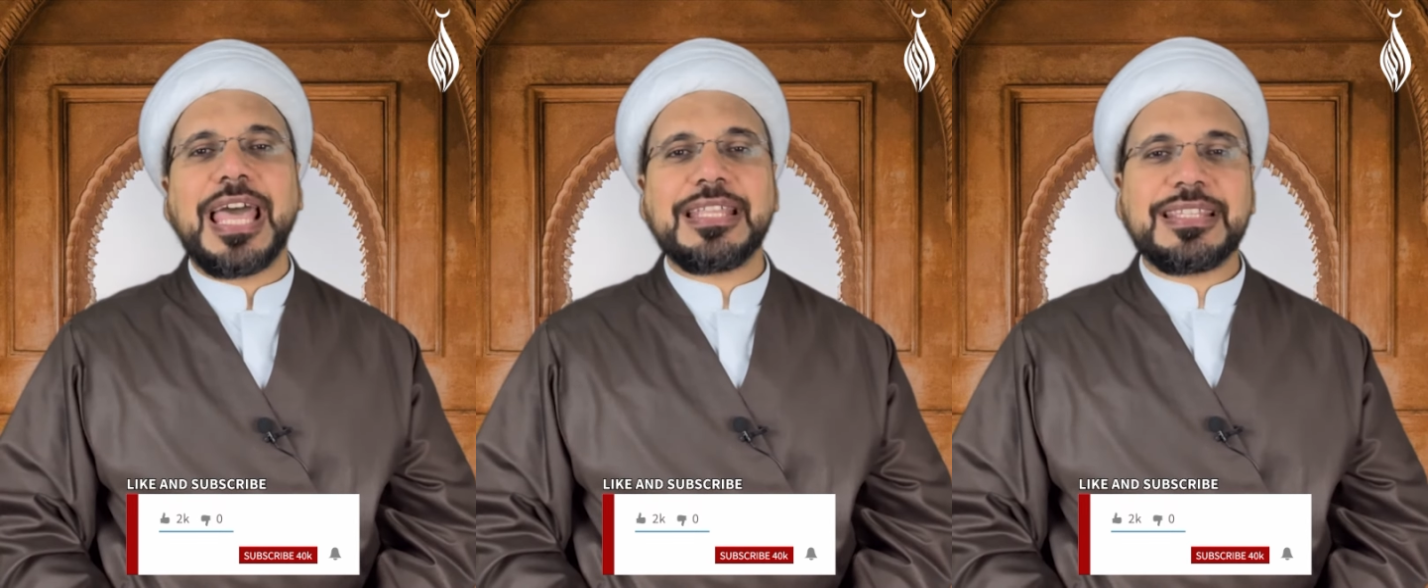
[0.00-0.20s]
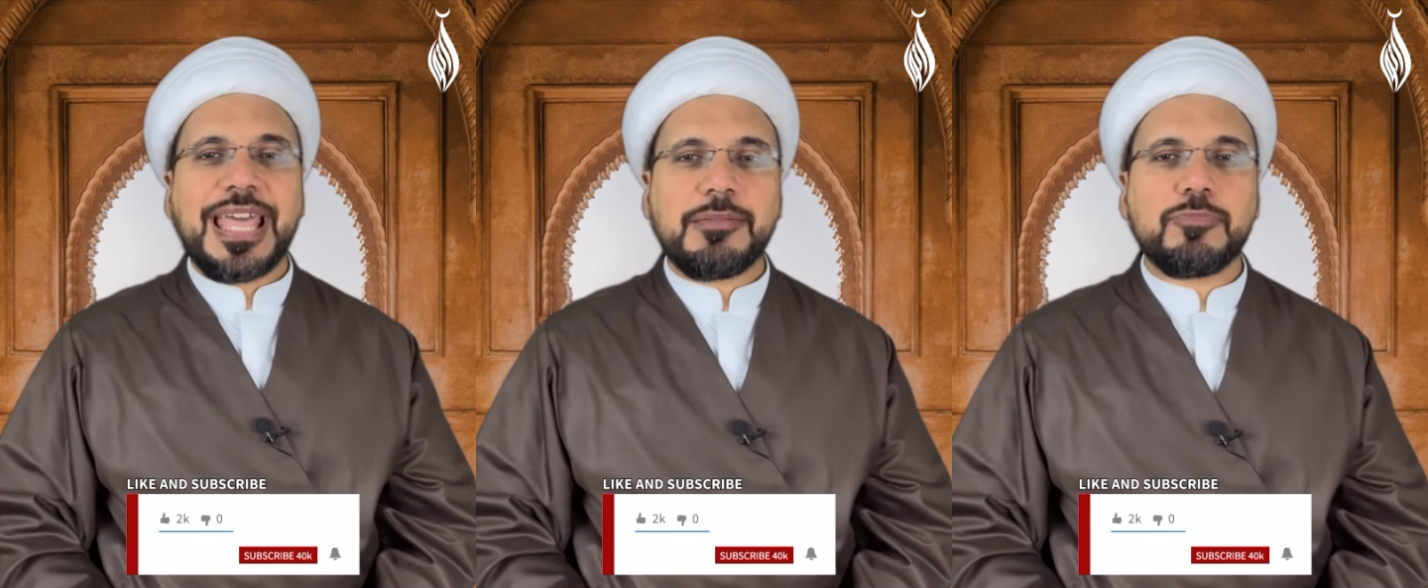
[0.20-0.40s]

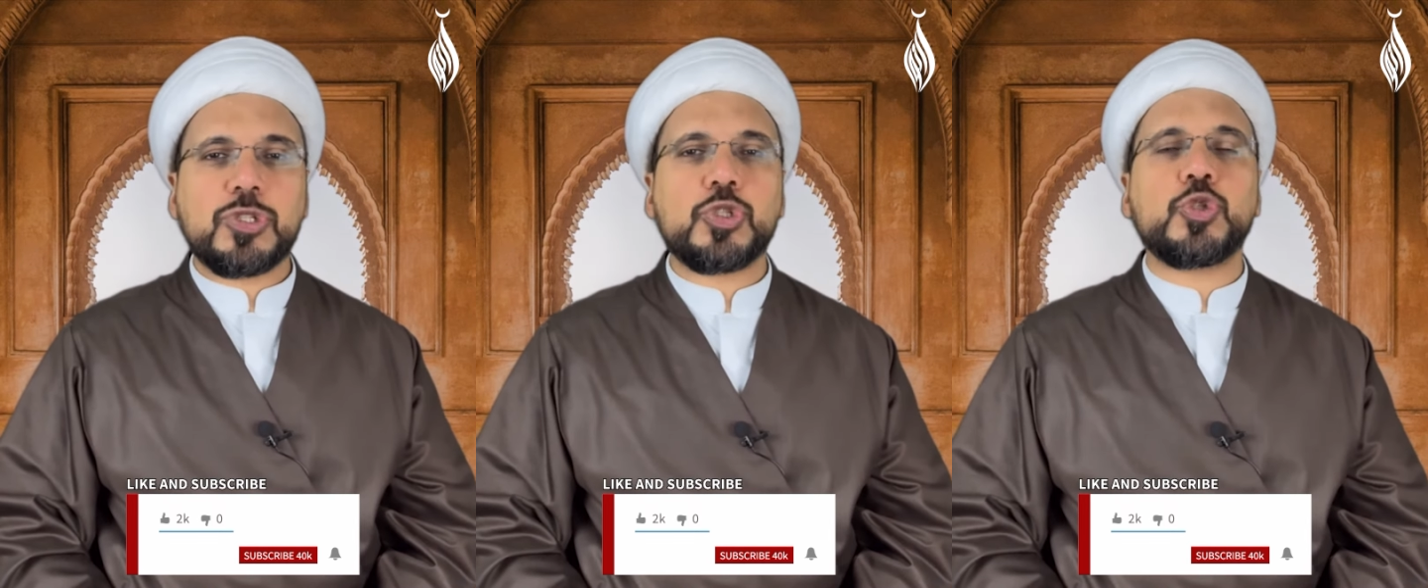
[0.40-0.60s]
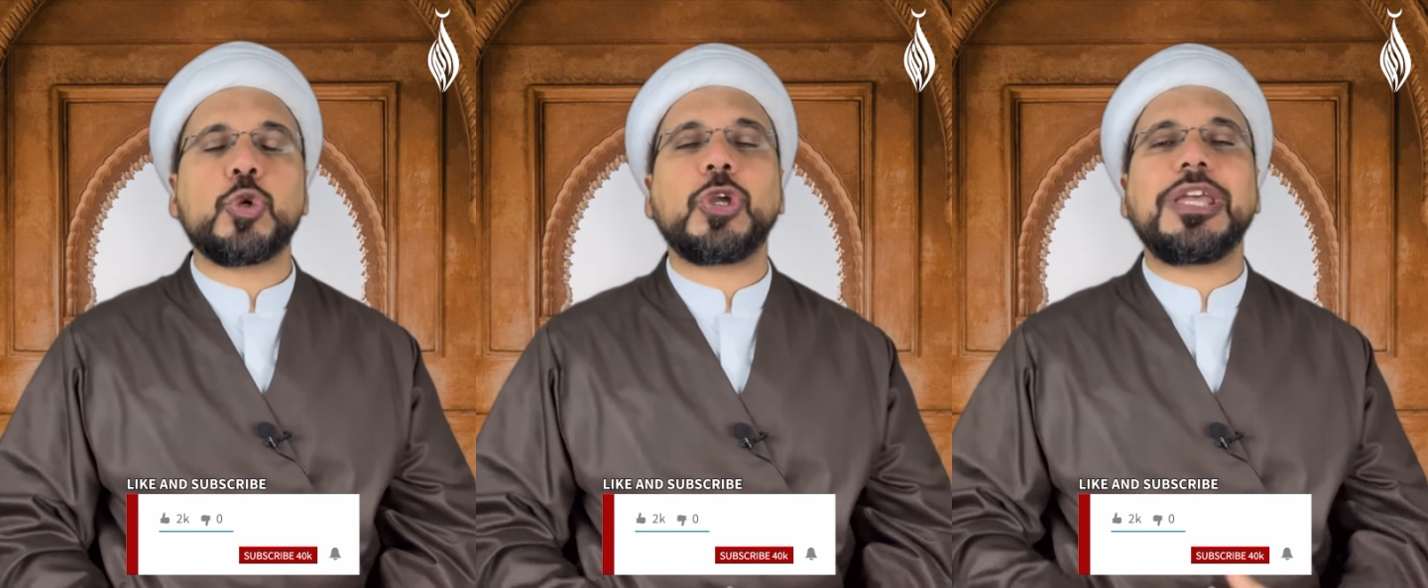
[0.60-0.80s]
attempts
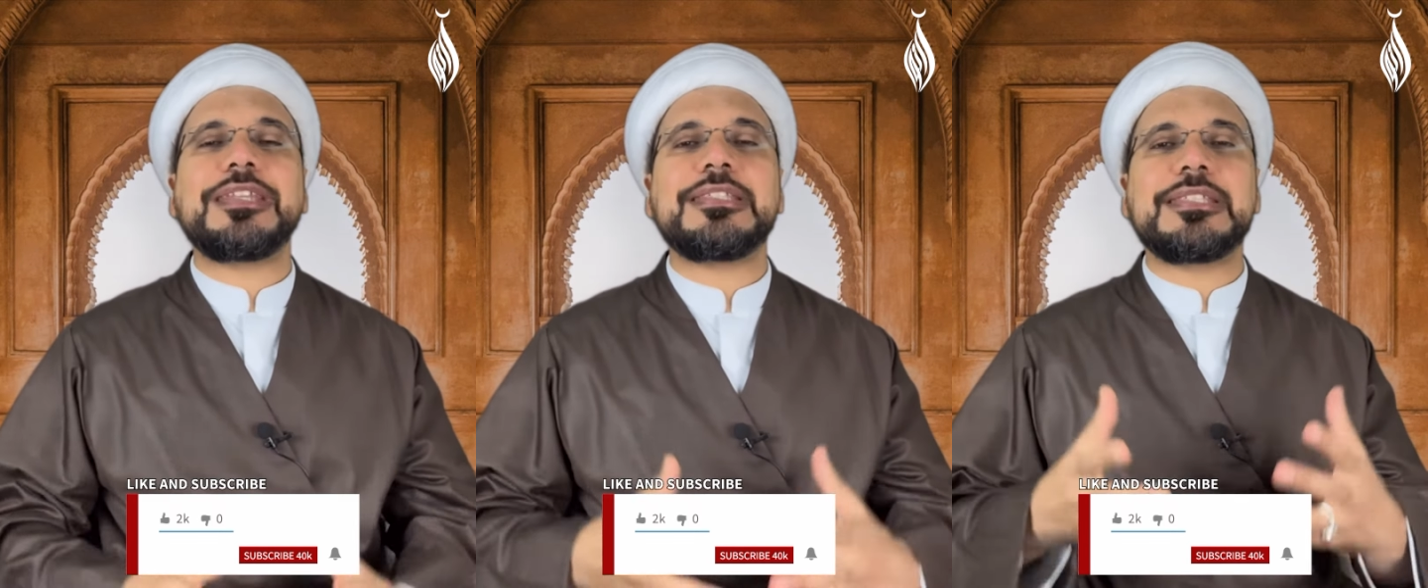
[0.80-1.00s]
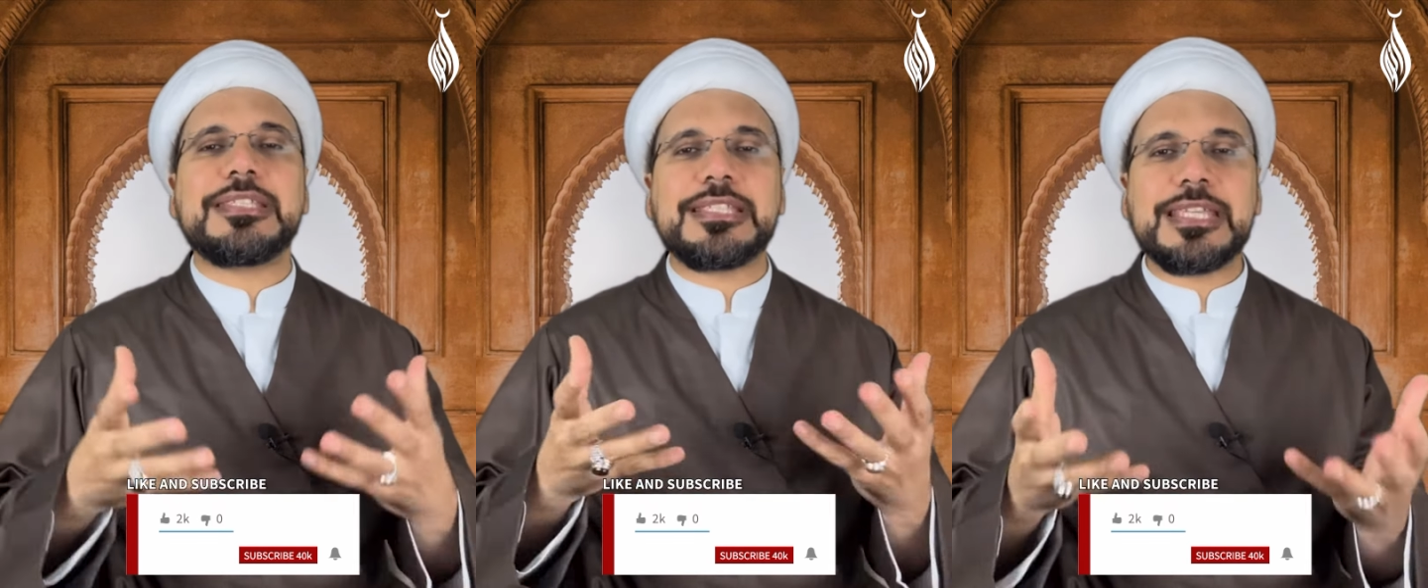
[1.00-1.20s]
to
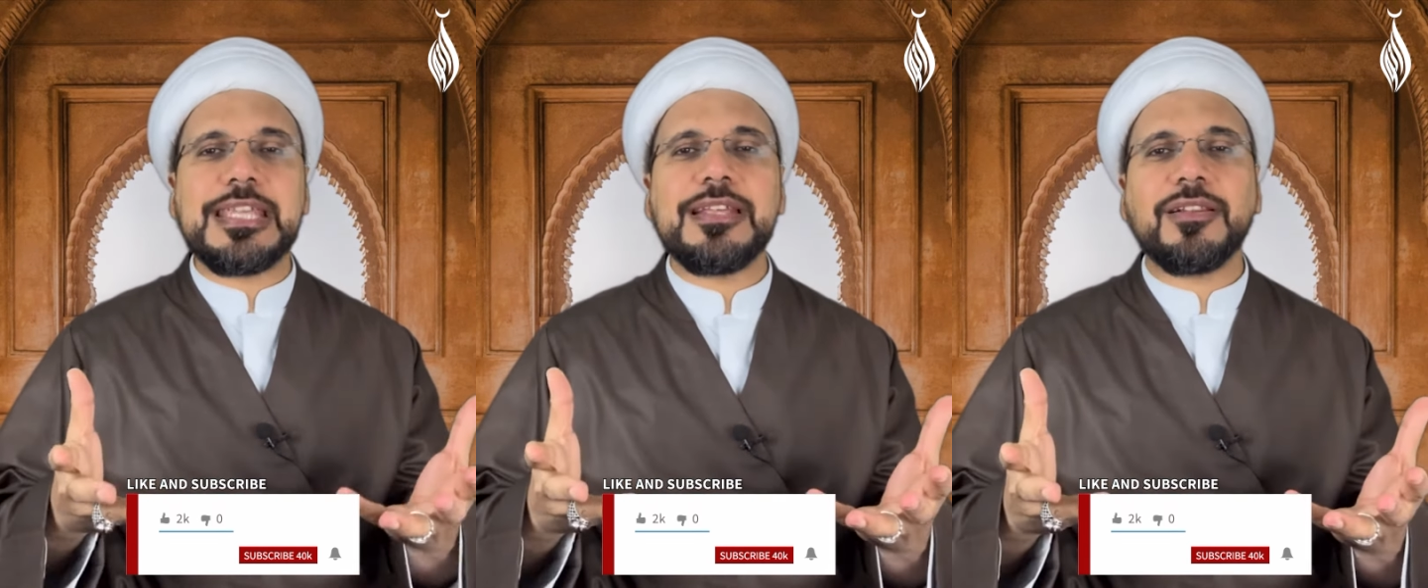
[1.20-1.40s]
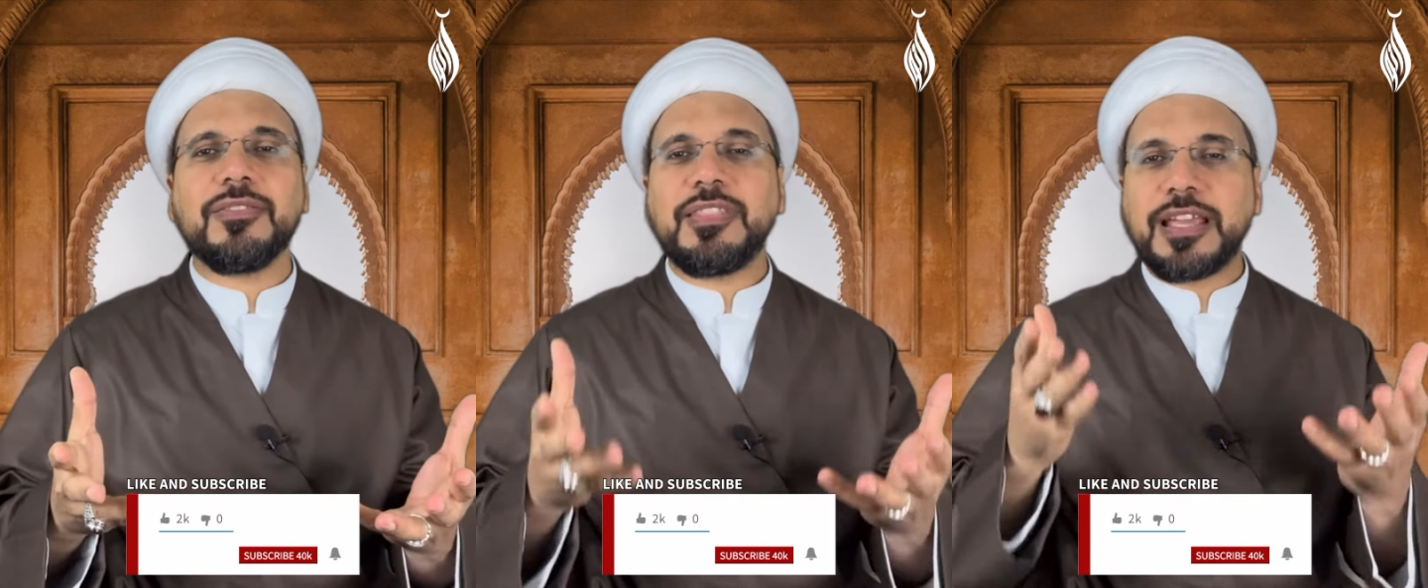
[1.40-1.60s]

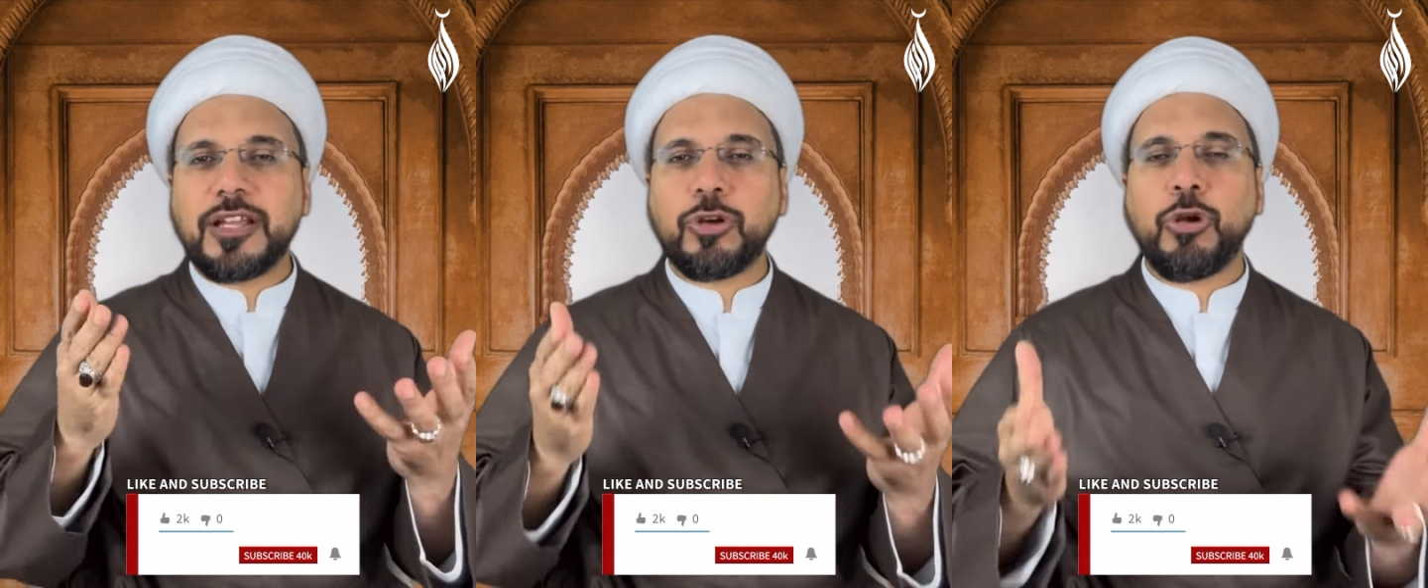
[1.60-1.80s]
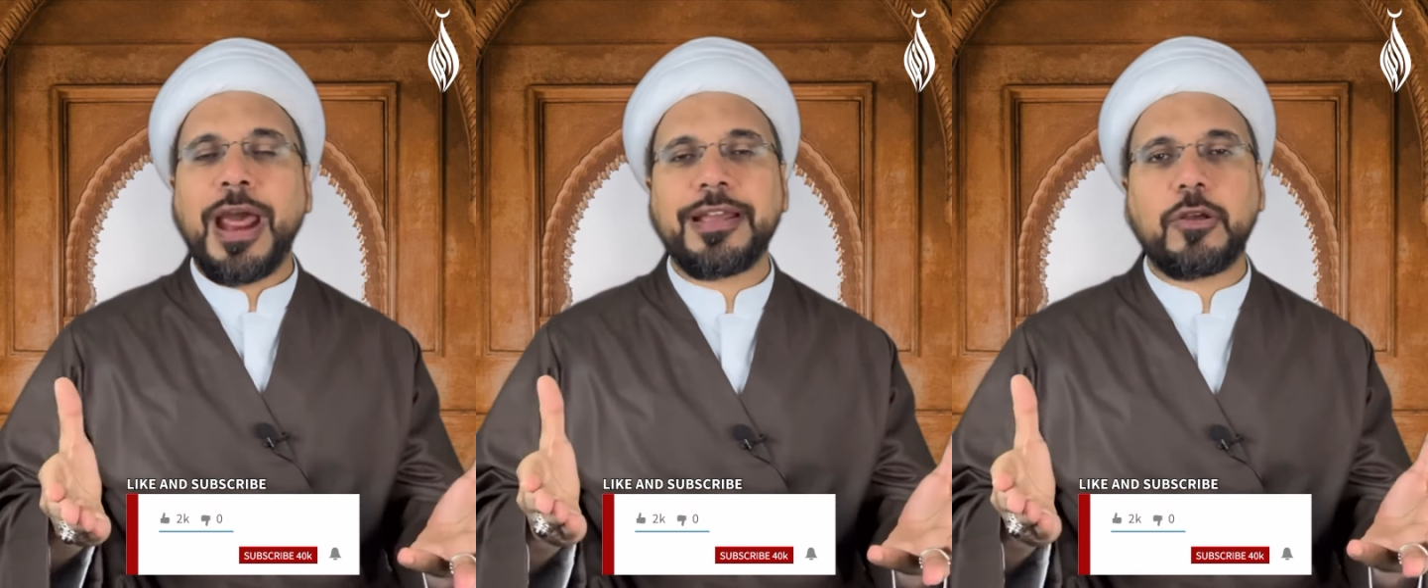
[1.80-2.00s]
conceal the
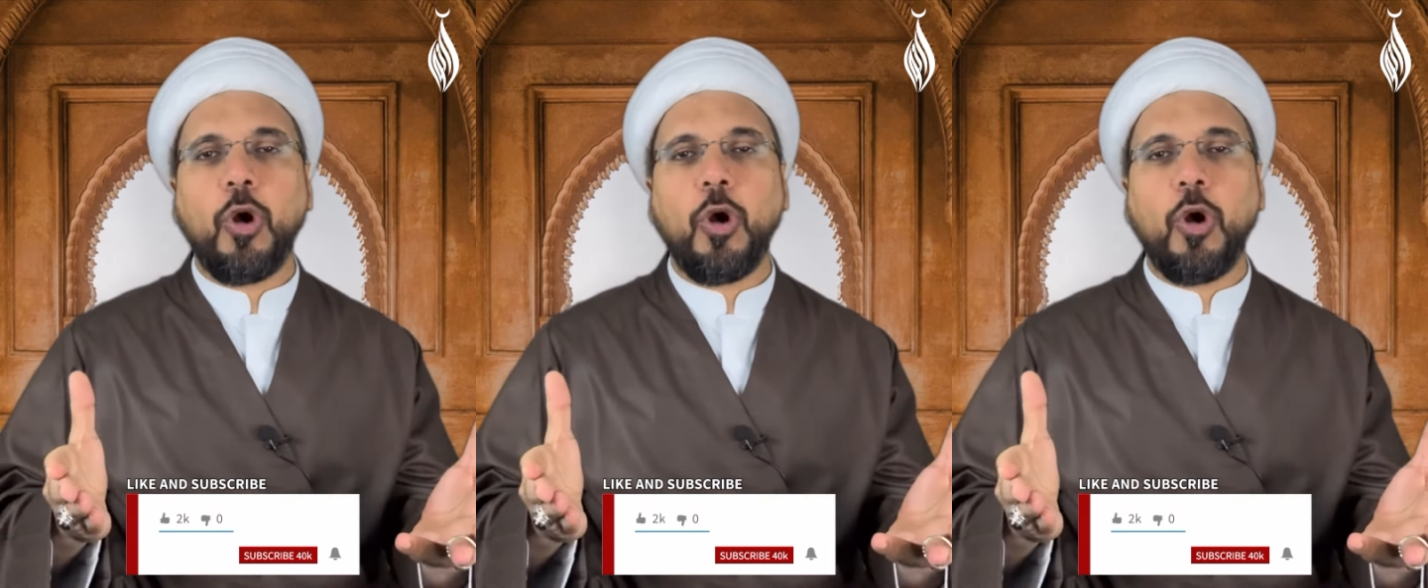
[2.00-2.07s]
crack